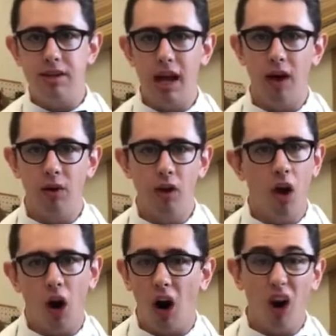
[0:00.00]
and down
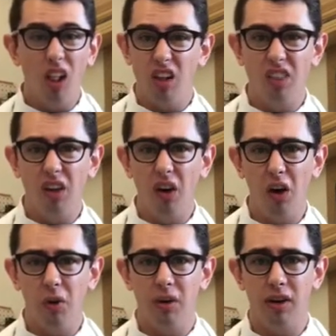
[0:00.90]
all on their
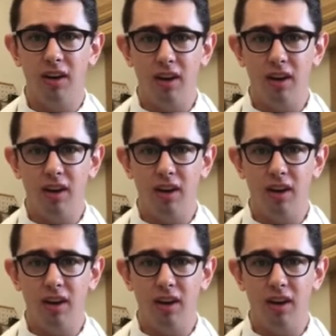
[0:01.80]
own.